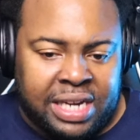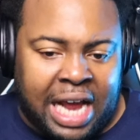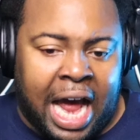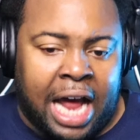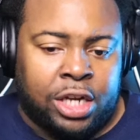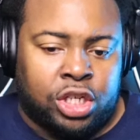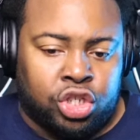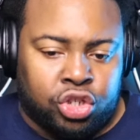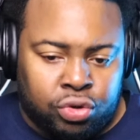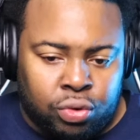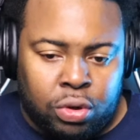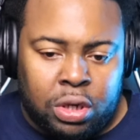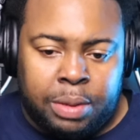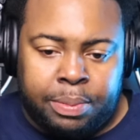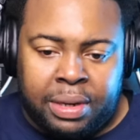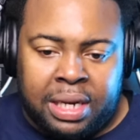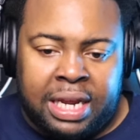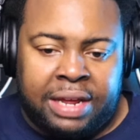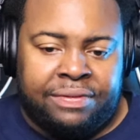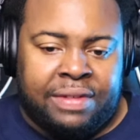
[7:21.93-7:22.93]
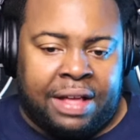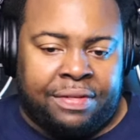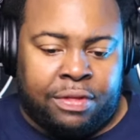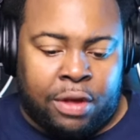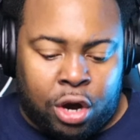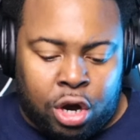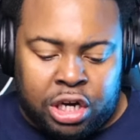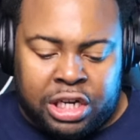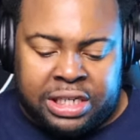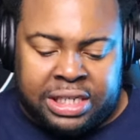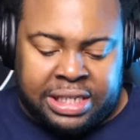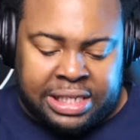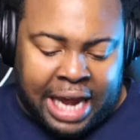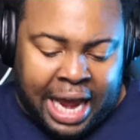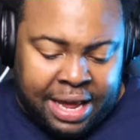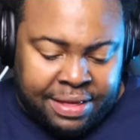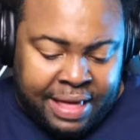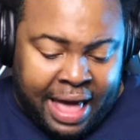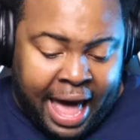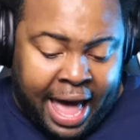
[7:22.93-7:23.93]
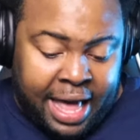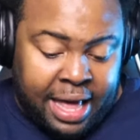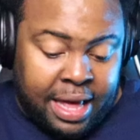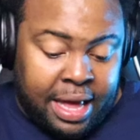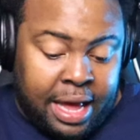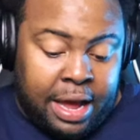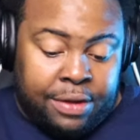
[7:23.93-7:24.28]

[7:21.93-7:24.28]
I truly believe that. They're going to say that.